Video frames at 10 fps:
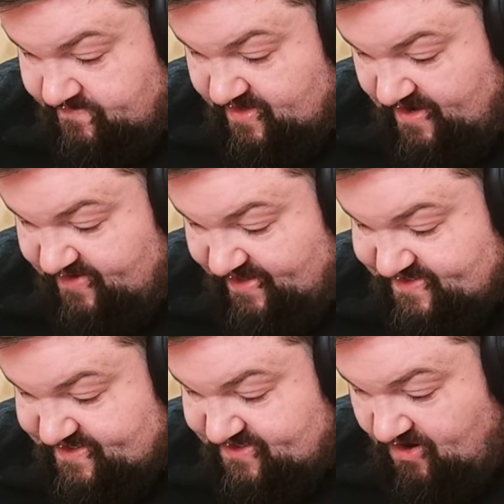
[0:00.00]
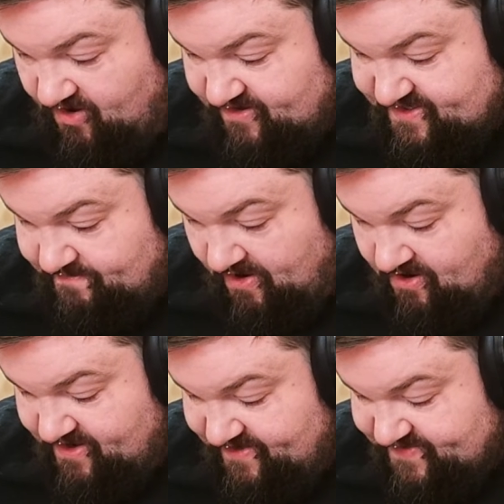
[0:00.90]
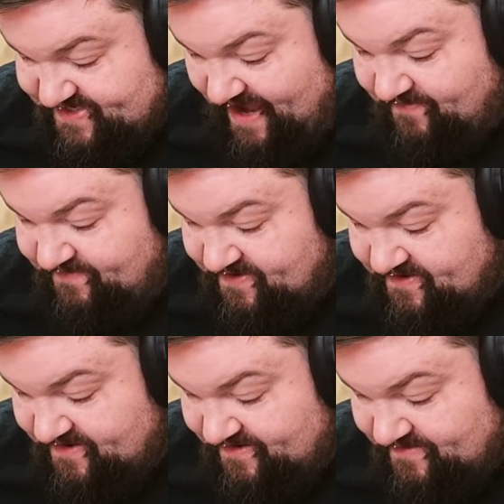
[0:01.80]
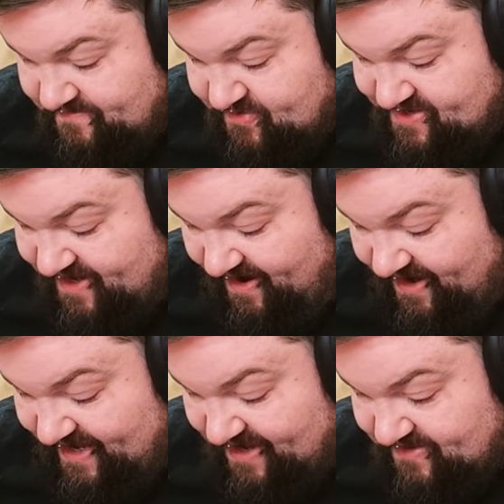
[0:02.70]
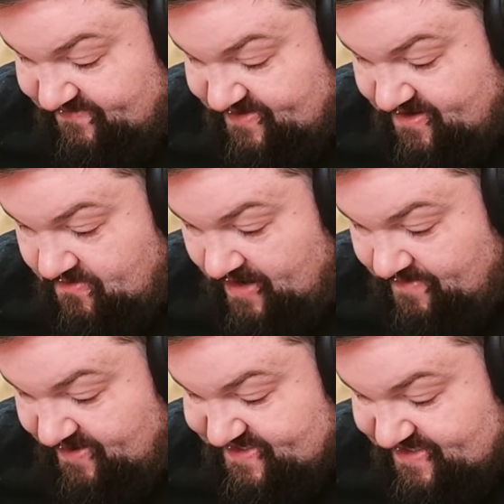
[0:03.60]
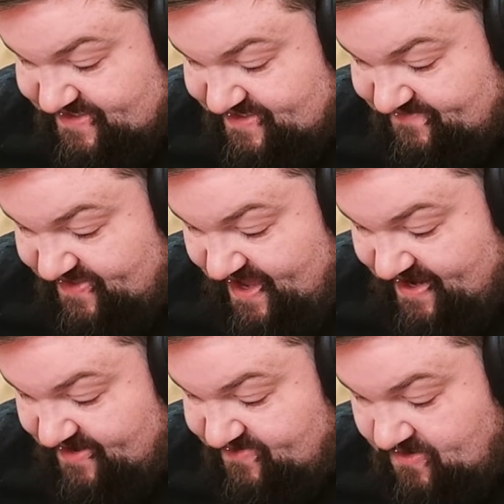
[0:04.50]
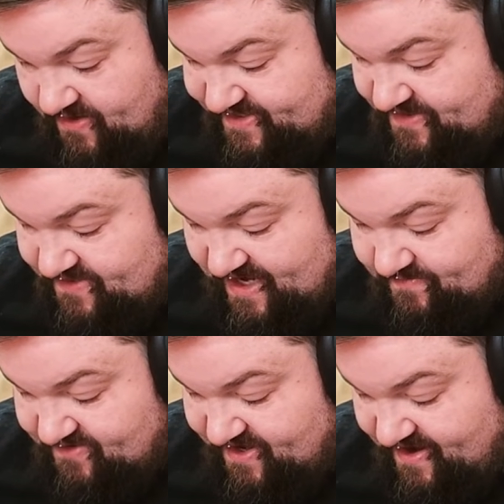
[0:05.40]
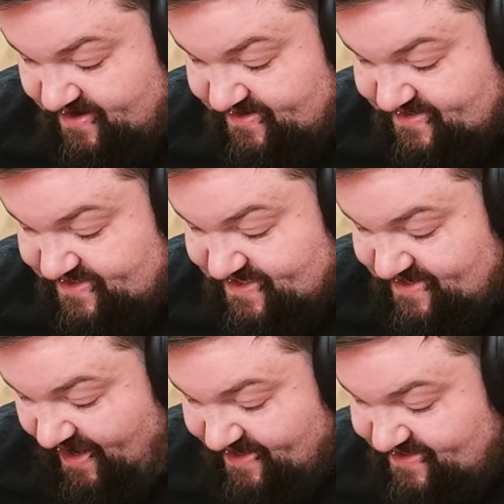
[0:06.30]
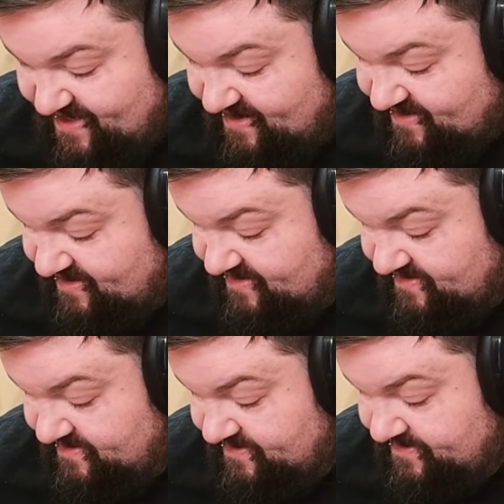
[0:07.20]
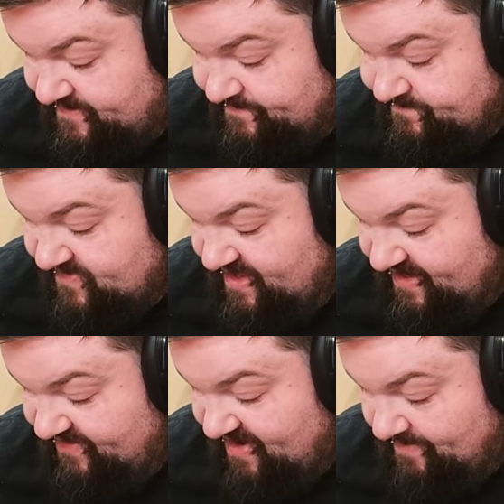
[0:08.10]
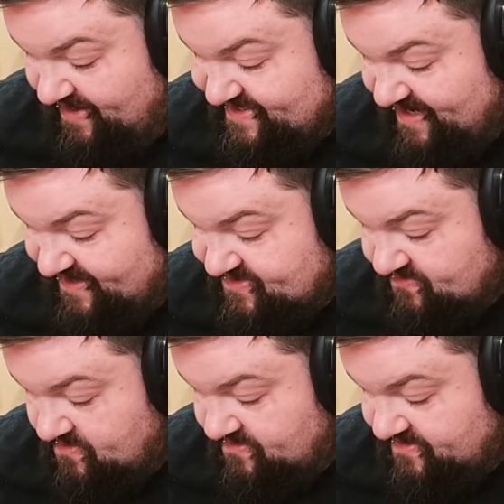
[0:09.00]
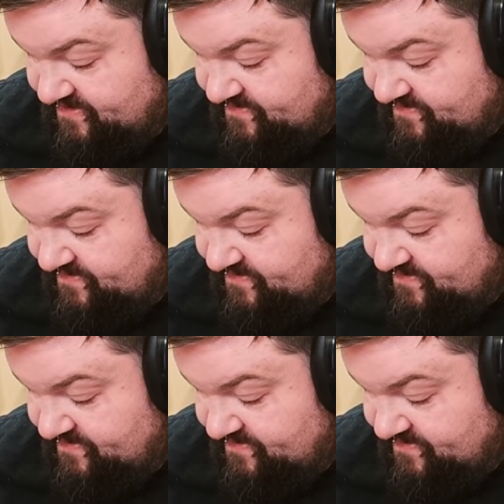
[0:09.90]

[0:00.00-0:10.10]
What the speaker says: I've got Sidar Jabari of Zafir precon. I don't even know. I must have sleeved that. I have no idea what that precon is. It's a night deck. And then I've got my Dice Roller.